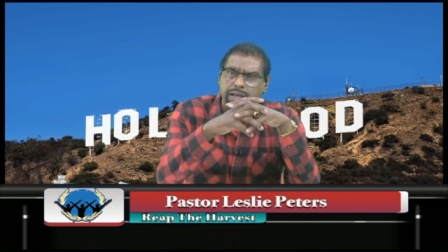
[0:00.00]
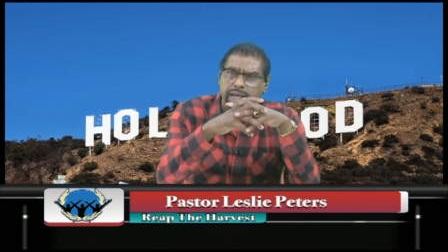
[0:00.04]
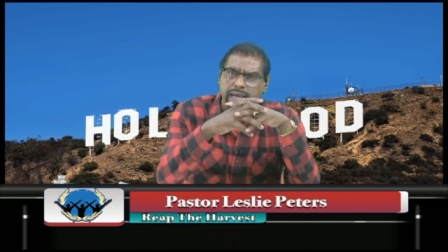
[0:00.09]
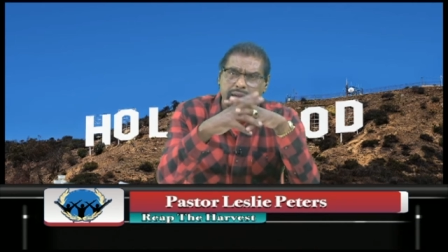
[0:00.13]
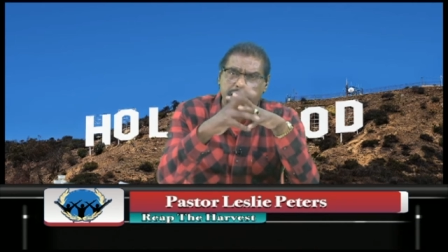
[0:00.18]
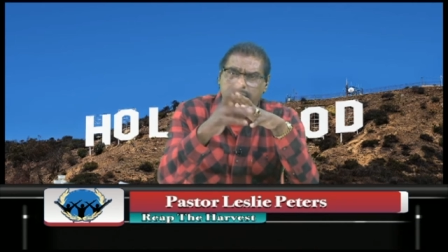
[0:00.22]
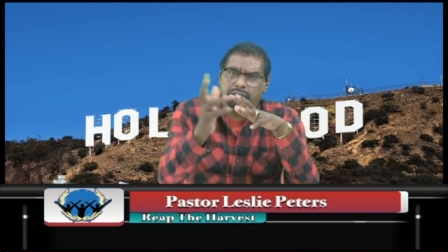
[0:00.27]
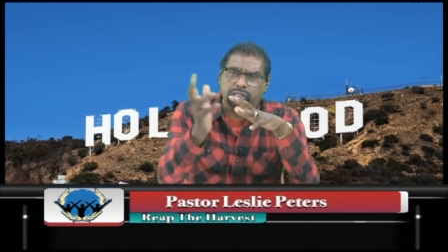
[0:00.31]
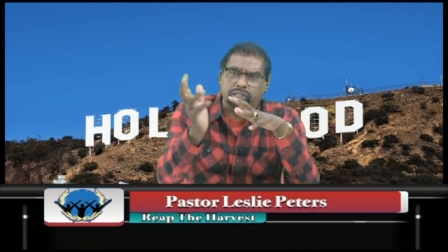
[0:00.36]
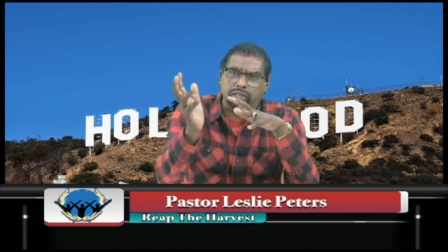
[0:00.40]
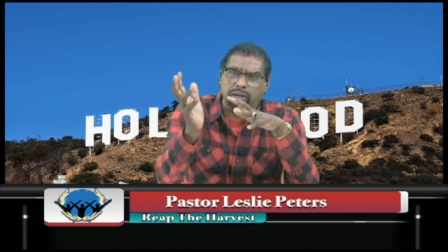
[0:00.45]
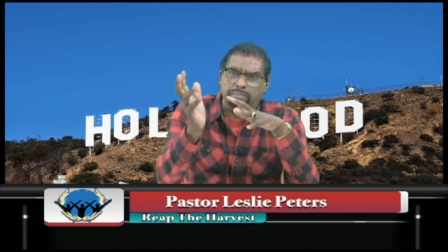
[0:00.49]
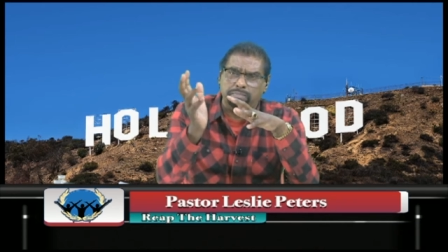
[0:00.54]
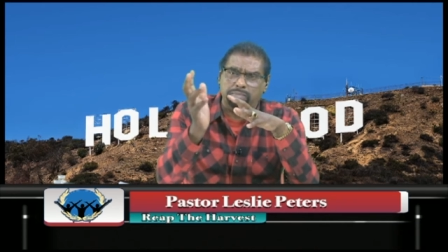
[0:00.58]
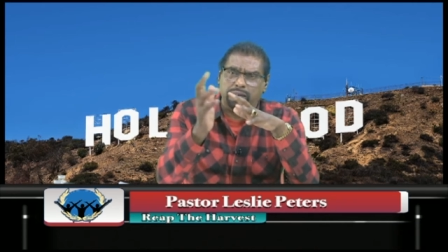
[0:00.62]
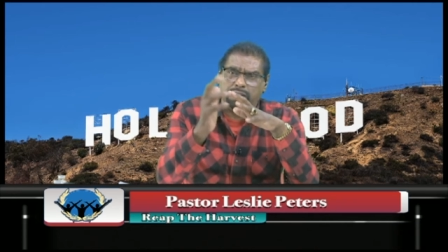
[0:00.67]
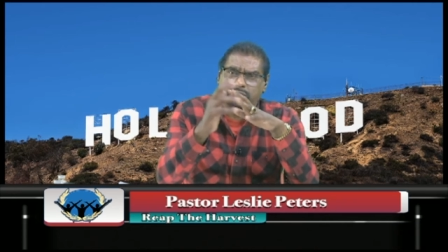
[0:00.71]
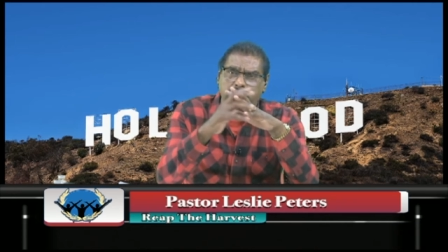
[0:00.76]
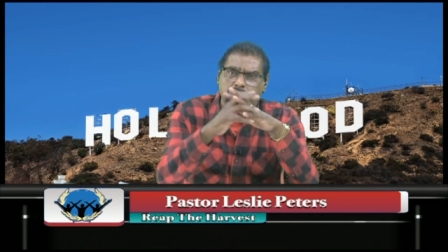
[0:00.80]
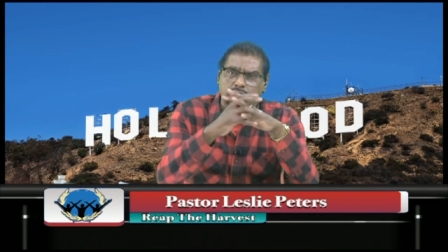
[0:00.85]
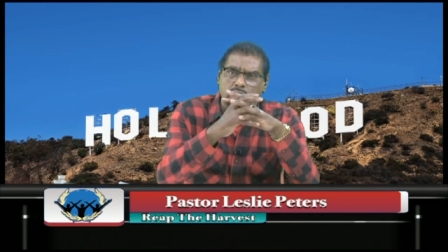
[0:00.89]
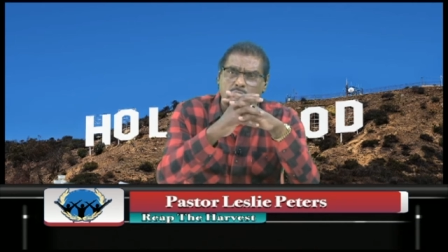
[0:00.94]
Cancer
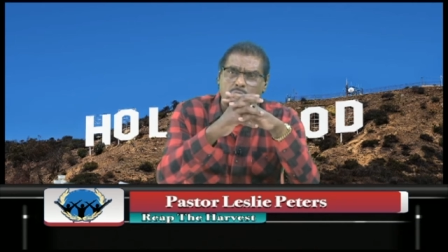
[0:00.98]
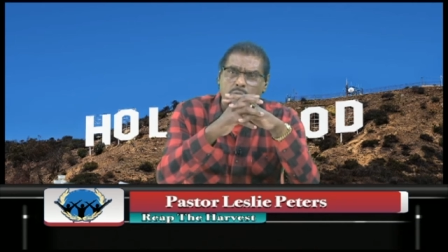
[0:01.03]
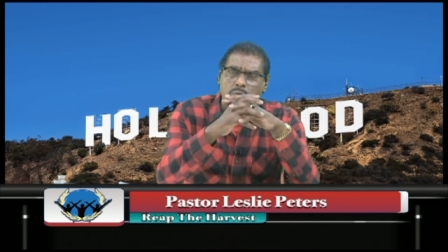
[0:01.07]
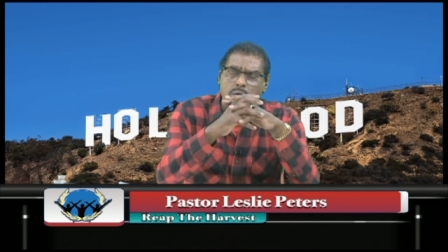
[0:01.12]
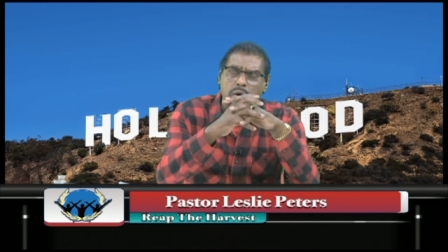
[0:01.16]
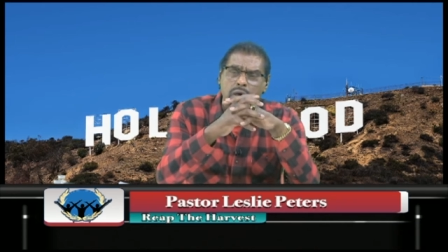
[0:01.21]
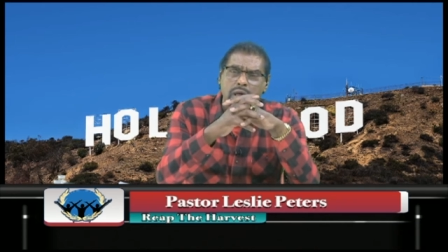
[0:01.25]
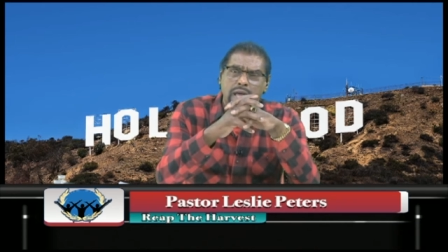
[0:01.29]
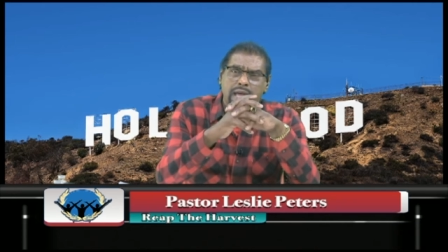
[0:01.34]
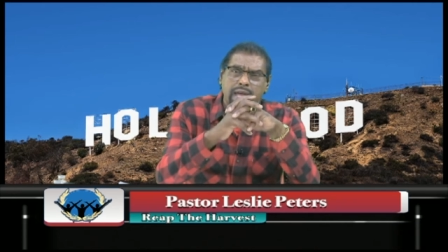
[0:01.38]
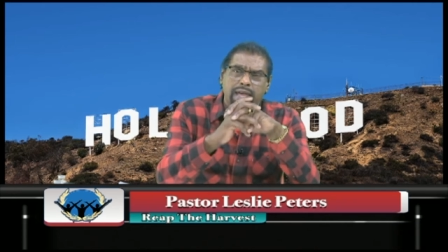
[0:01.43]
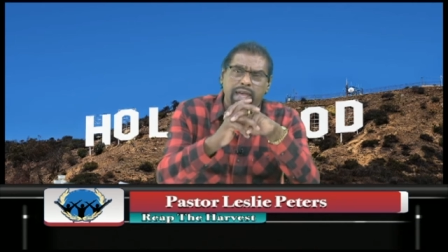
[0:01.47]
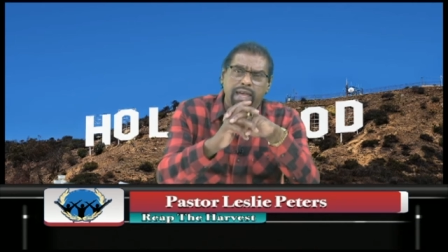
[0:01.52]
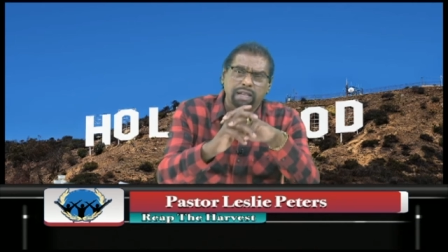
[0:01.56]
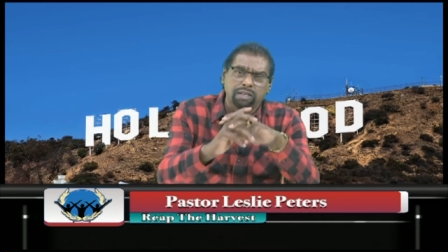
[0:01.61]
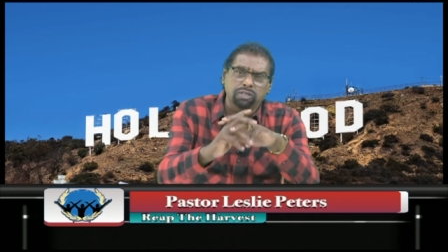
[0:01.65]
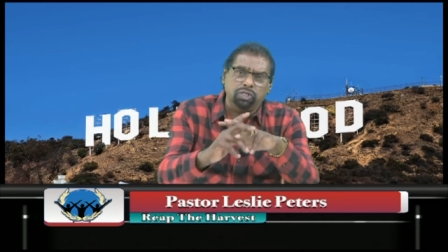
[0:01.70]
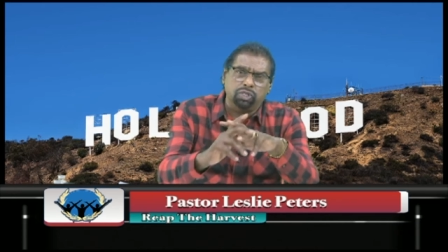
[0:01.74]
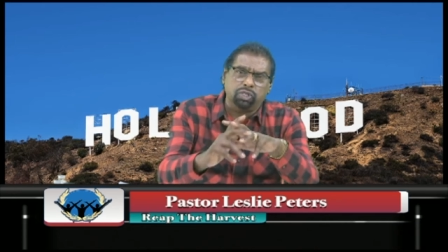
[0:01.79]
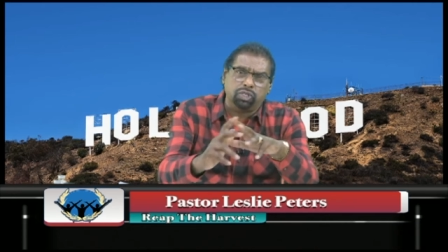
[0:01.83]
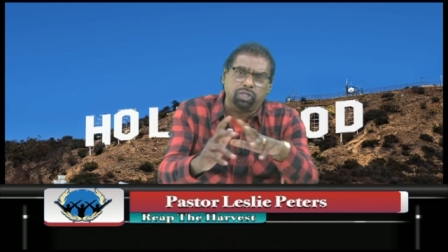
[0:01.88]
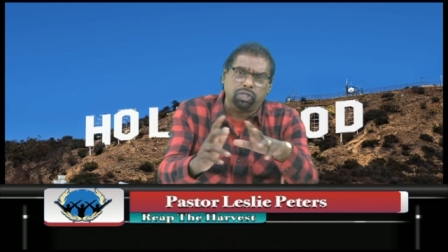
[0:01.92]
must go
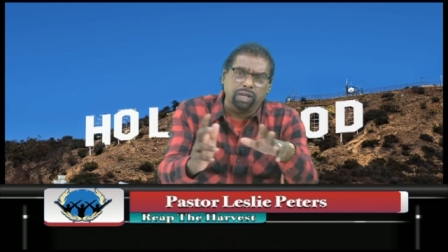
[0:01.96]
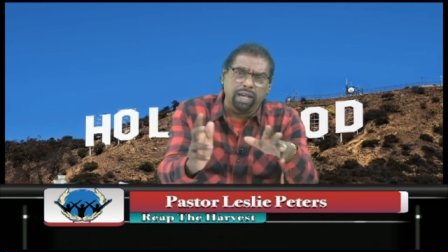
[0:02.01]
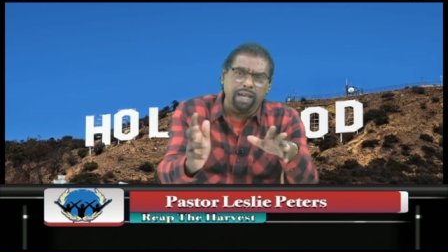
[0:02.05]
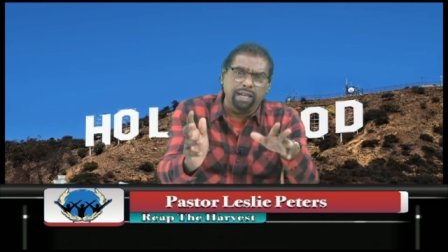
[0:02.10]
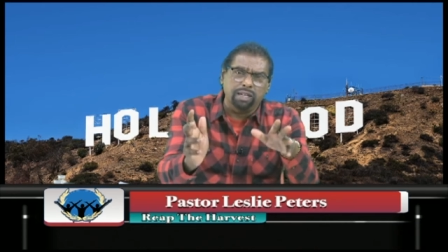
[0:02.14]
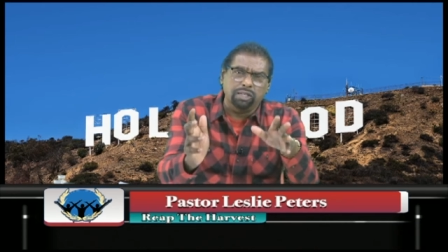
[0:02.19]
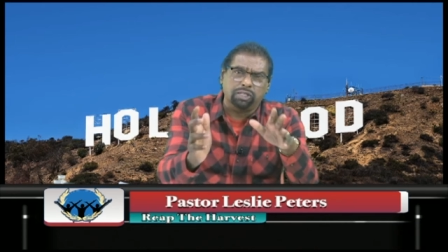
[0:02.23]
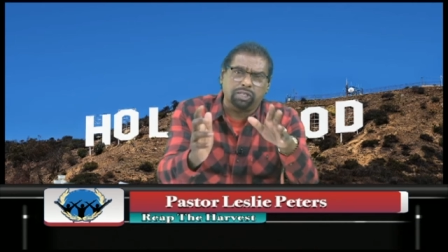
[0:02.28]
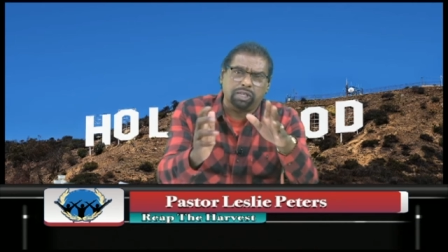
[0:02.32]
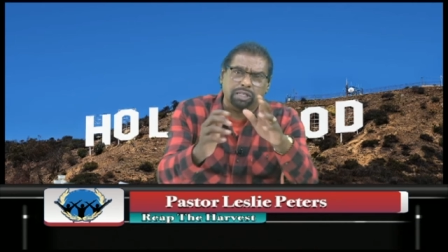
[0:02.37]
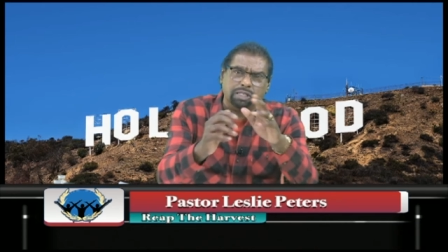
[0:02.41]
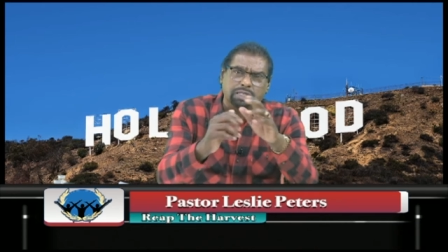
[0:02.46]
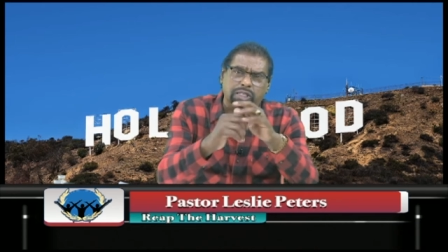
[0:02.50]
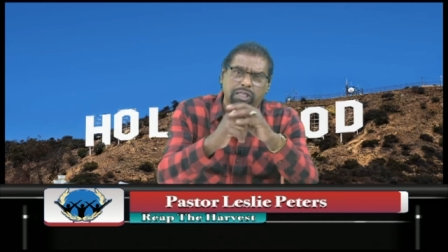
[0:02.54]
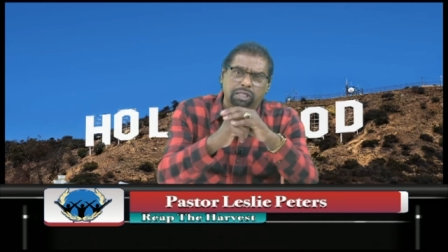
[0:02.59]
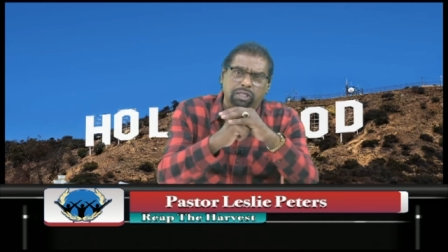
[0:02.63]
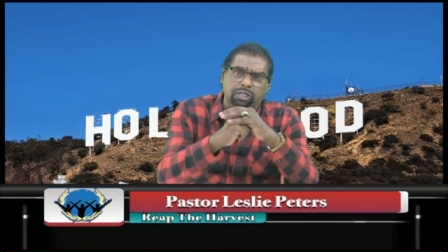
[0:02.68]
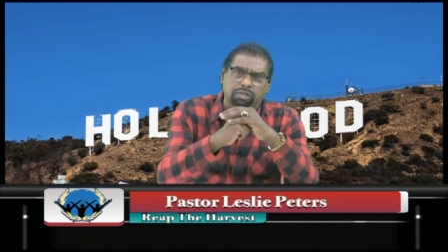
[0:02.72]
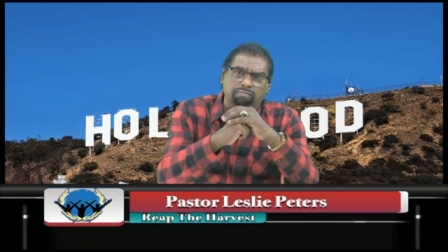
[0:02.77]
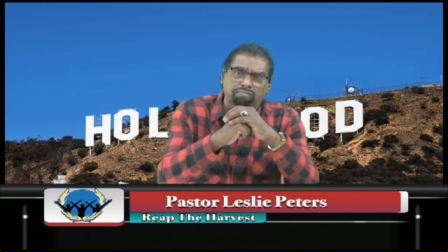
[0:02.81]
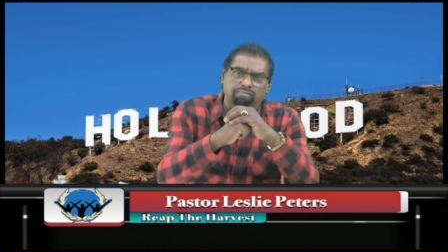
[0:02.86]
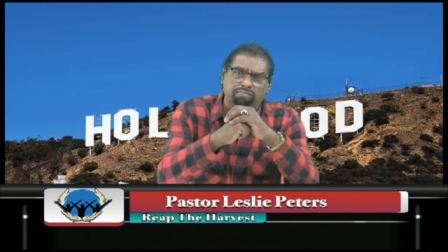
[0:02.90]
in
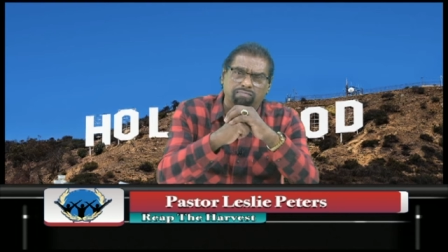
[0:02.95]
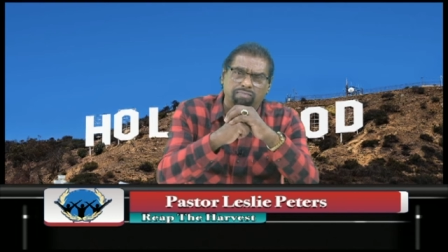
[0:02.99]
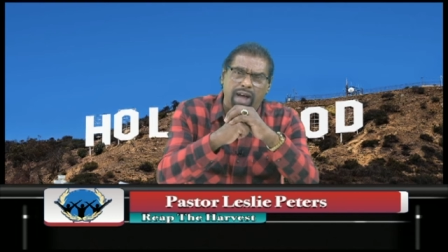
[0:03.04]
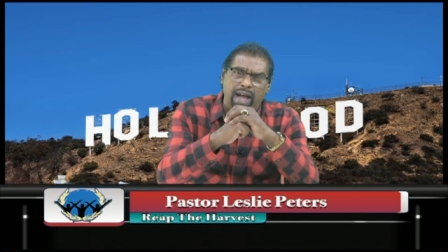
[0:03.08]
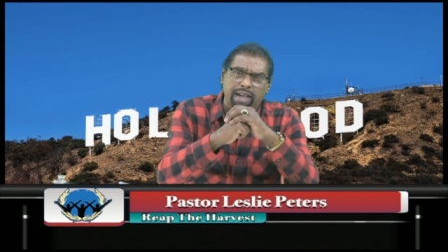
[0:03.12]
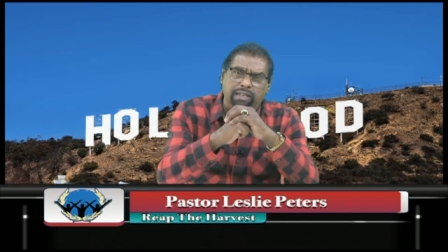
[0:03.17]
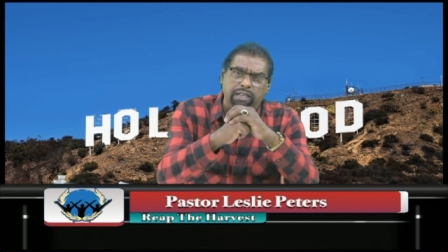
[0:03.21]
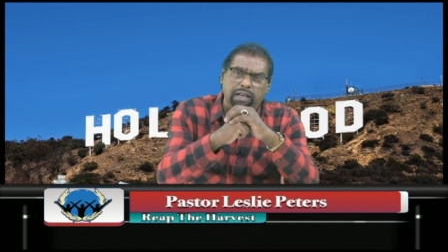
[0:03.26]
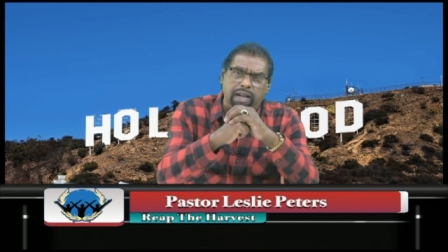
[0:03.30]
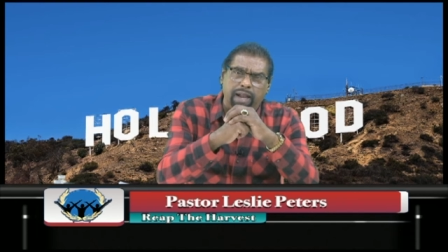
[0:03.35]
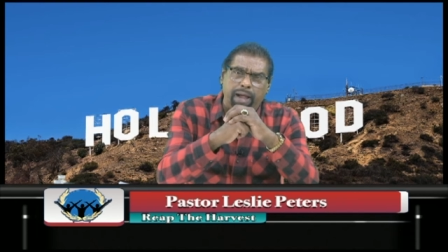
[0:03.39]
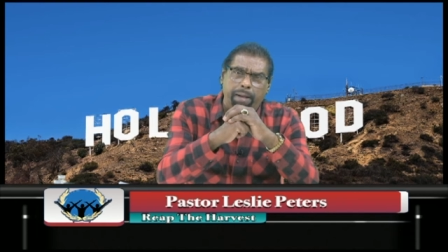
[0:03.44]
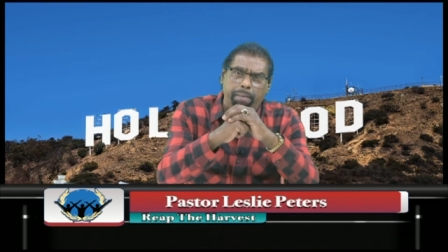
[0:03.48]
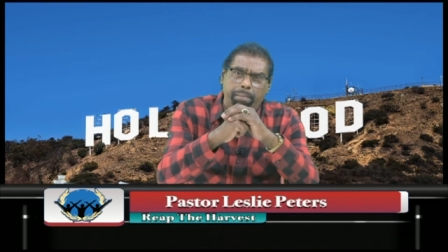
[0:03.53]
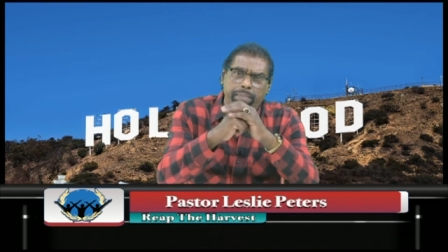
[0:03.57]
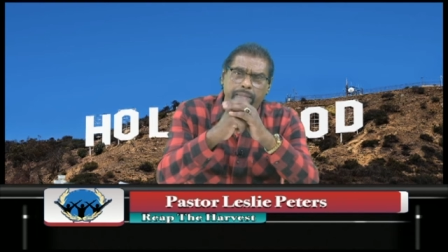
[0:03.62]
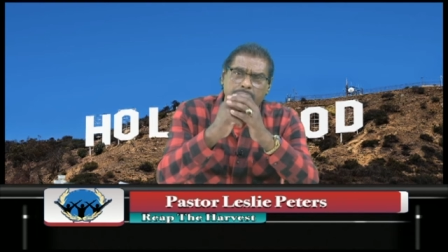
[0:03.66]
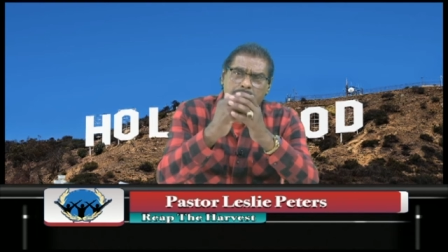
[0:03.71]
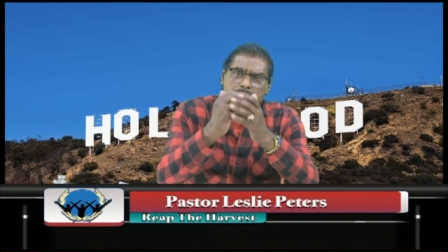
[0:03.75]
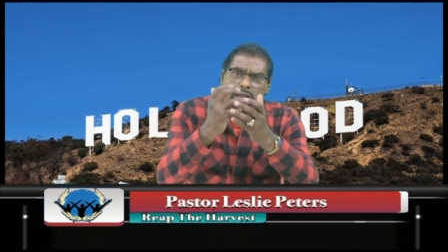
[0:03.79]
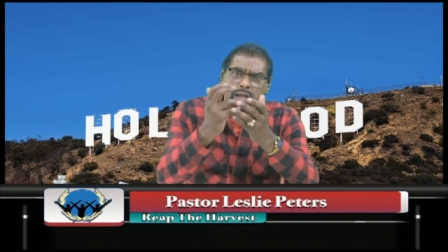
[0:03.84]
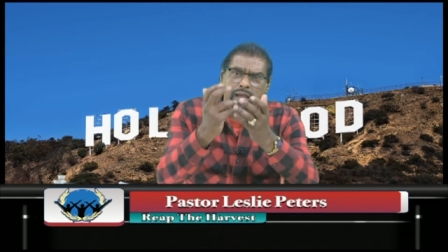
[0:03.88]
Jesus' mighty name.